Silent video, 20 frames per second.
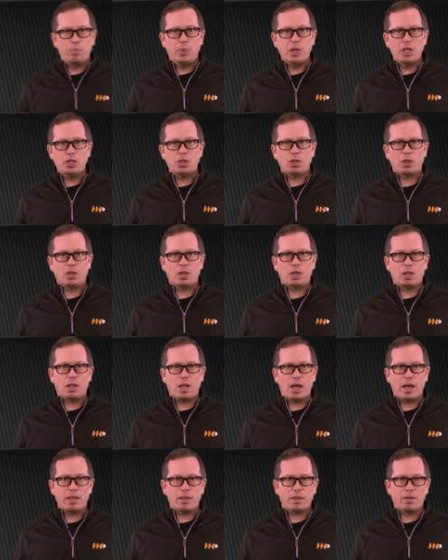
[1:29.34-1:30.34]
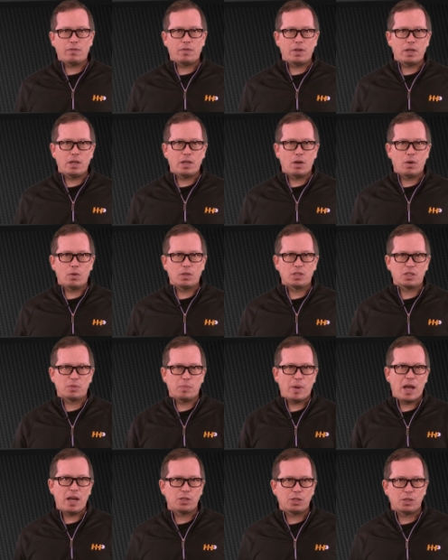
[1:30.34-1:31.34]
Be sure to like the video and
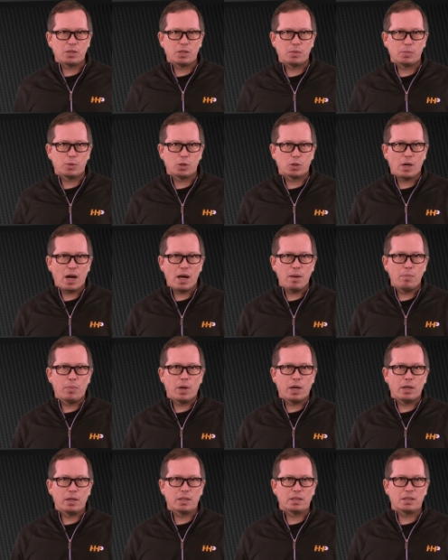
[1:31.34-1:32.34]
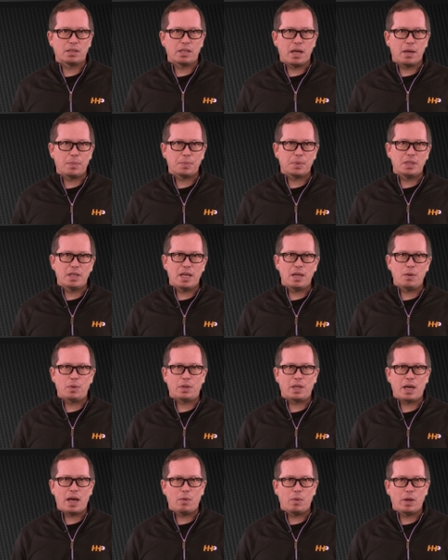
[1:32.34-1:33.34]
smash the subscribe button to stay up to date
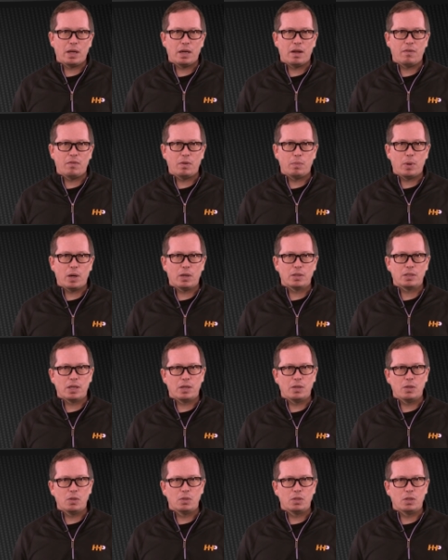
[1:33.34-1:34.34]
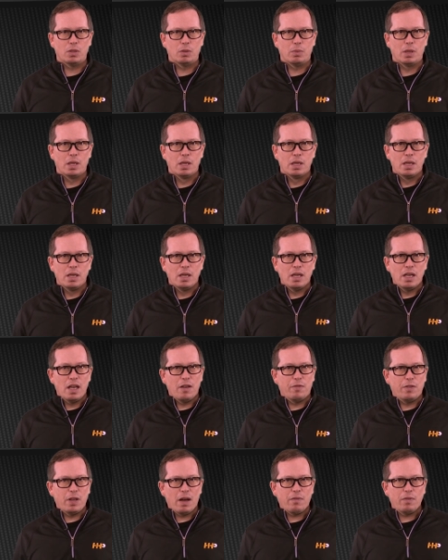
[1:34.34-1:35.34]
with Highway and Heavy Parts on YouTube.
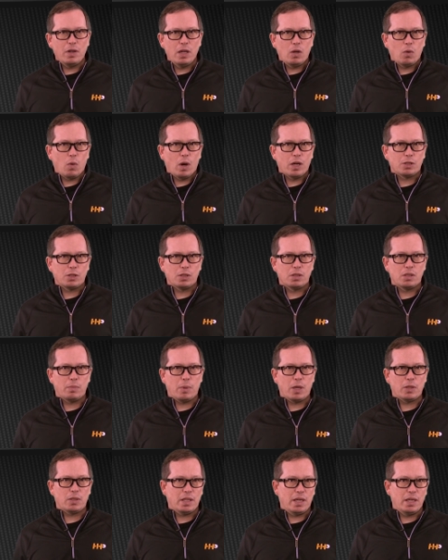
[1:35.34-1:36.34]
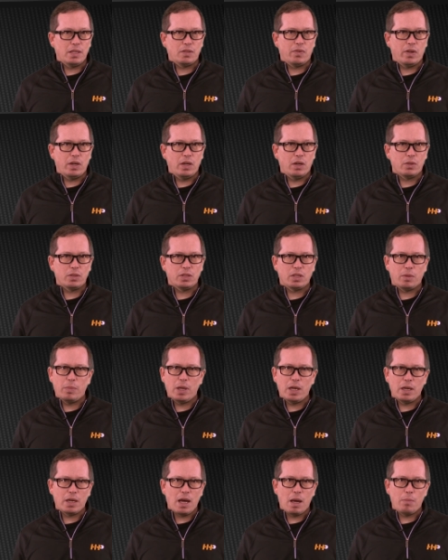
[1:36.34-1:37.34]
If you have any questions about today's video,
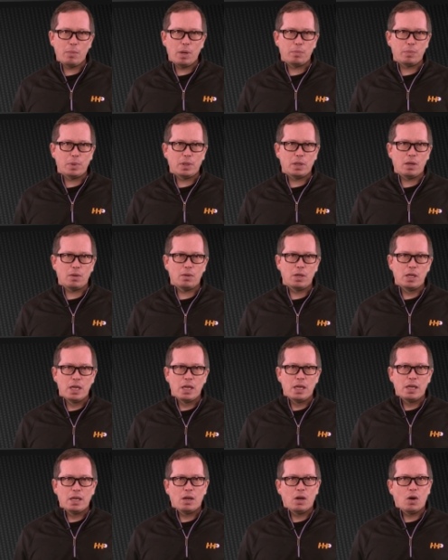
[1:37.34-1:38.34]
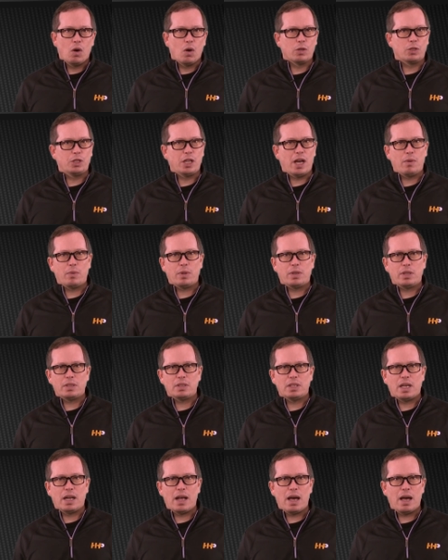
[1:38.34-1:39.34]
submit a comment below or chat with
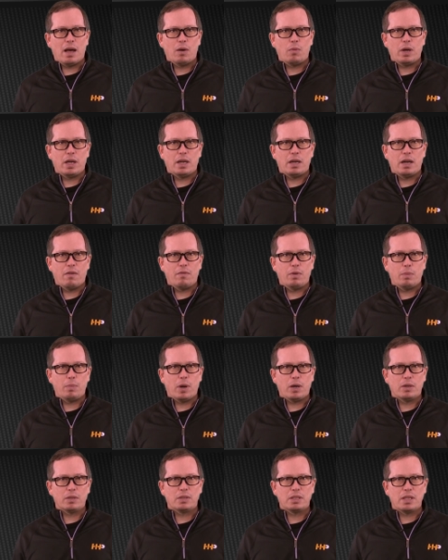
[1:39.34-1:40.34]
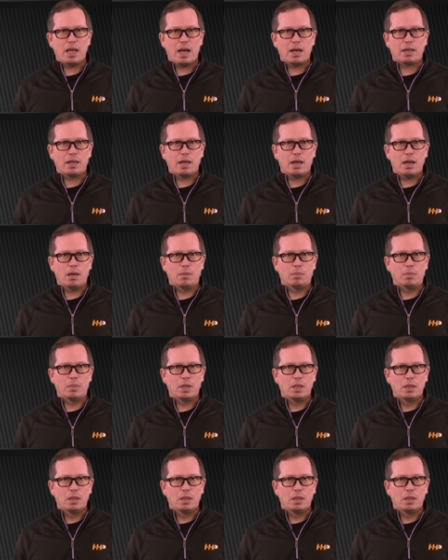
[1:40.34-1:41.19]
us on highwayandheavyparts.com.